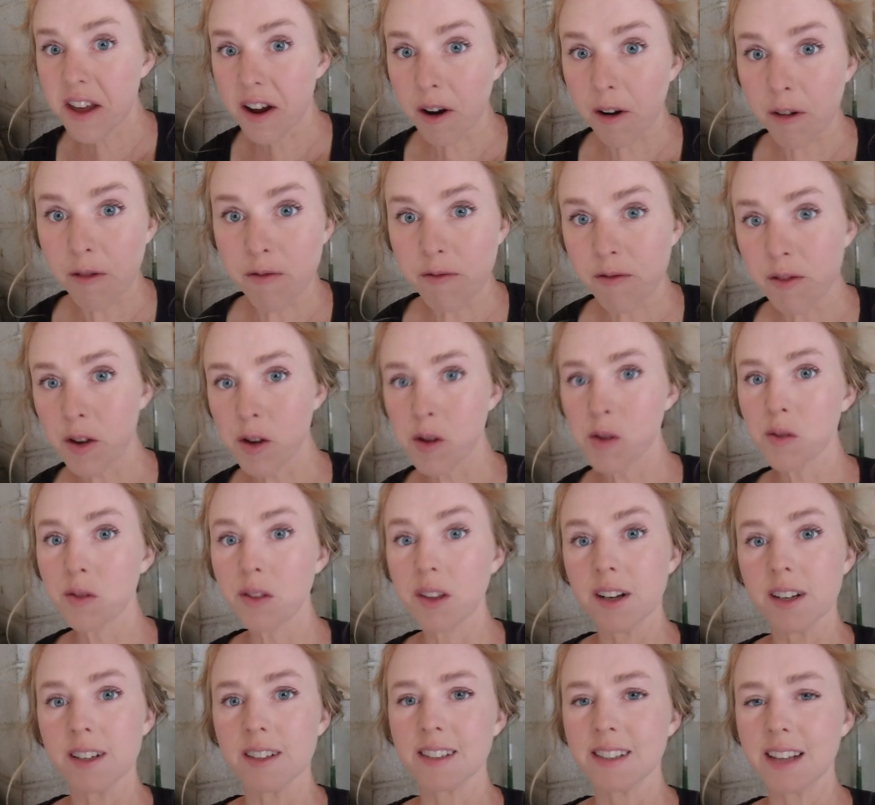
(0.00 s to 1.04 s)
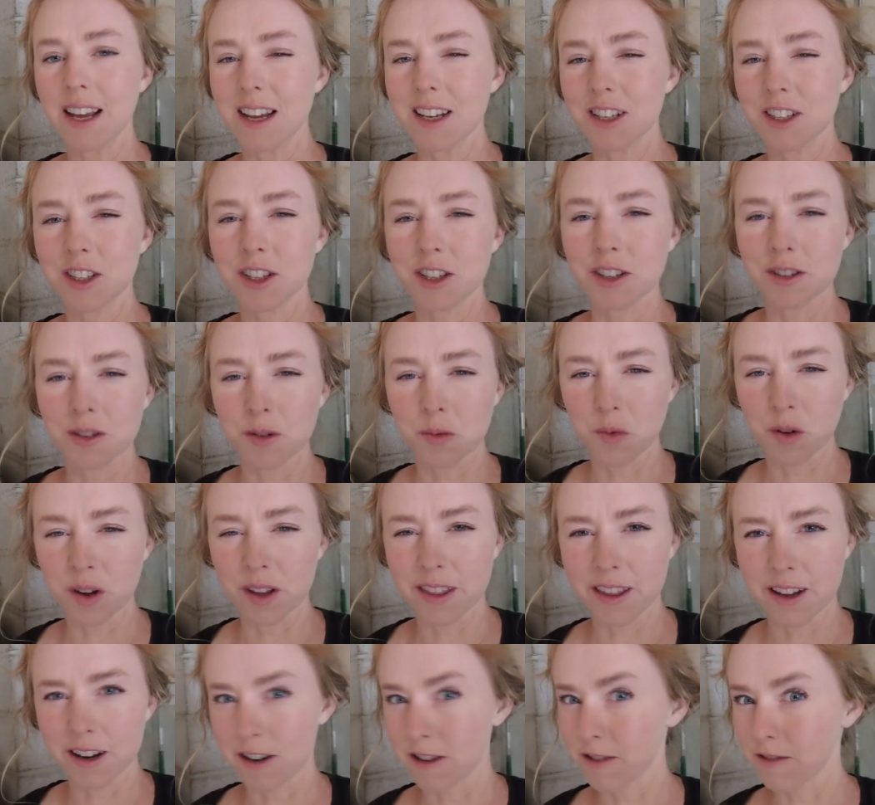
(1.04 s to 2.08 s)
their food that is tastier than what
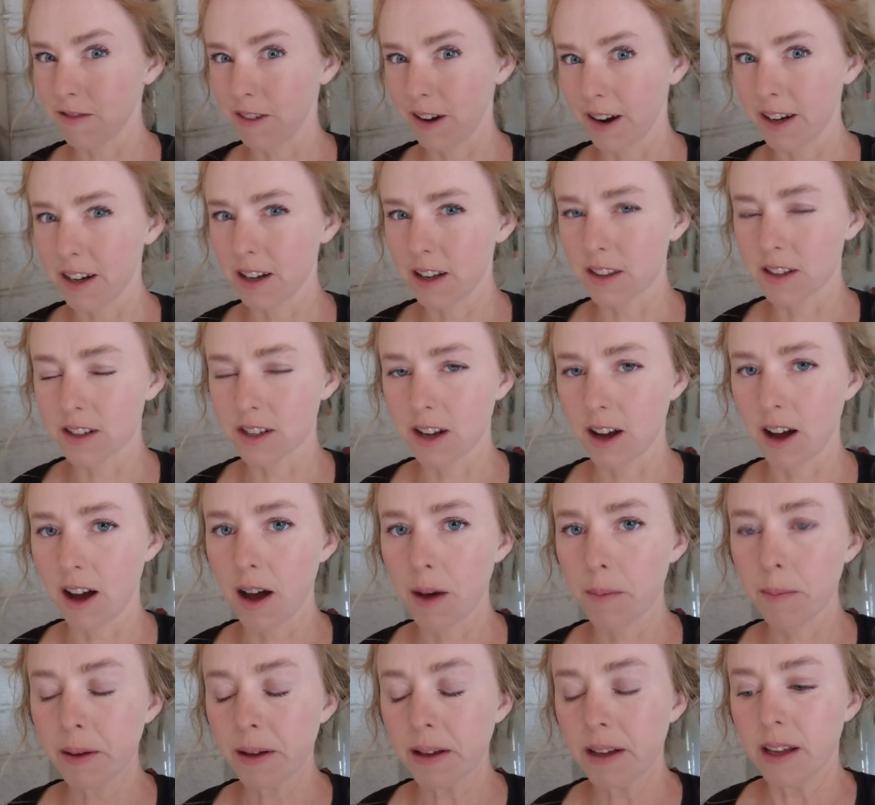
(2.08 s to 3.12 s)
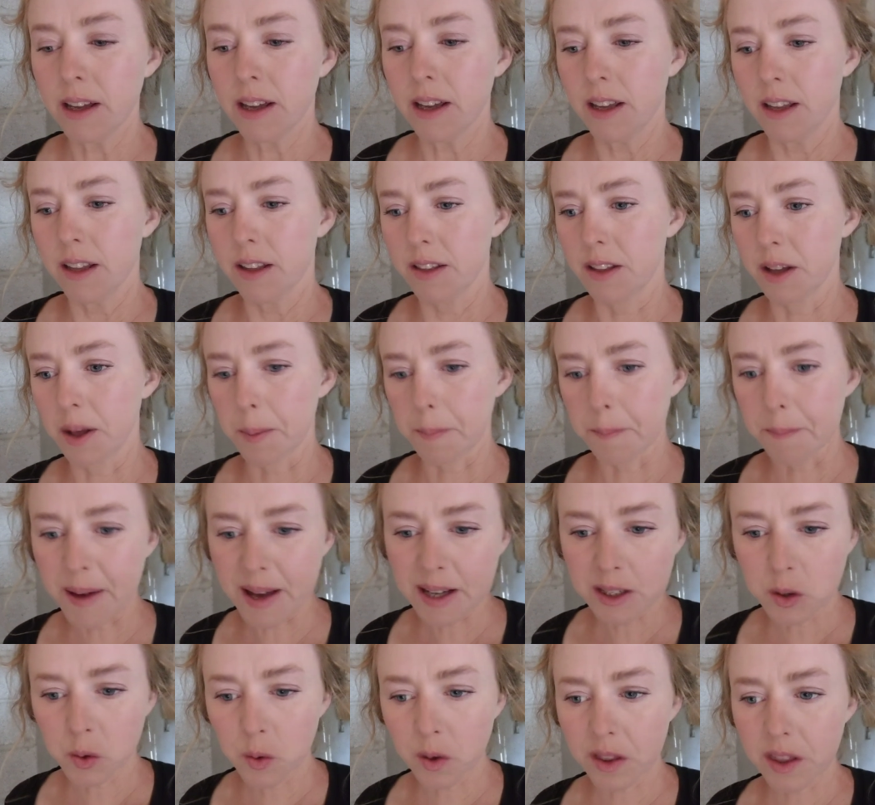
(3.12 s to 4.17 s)
they're finding at the top, they'll
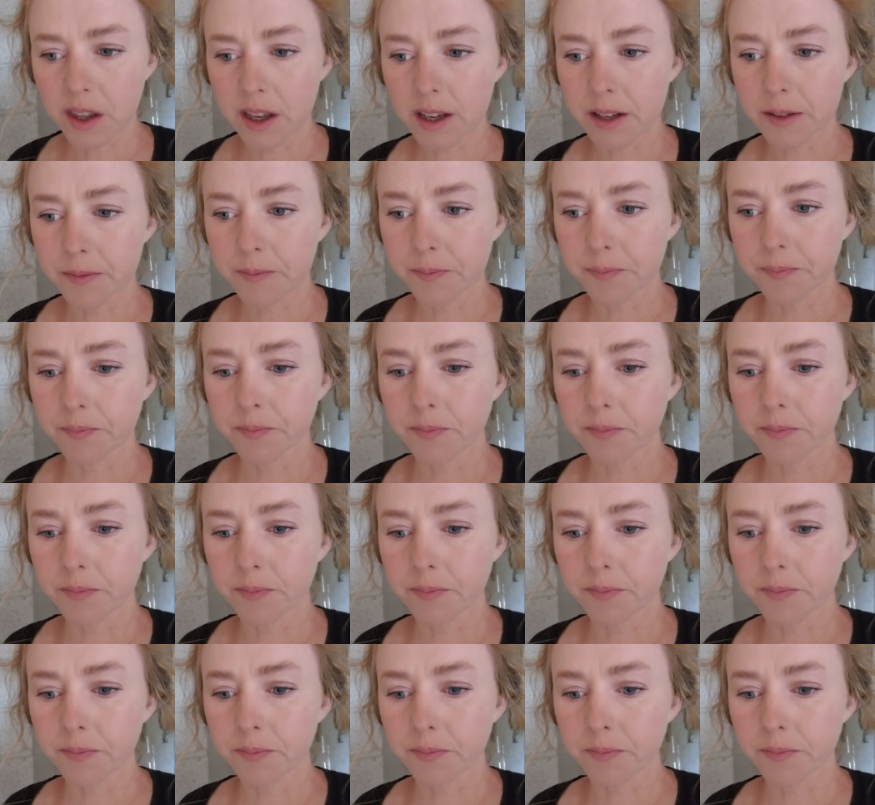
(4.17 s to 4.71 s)
mess with it.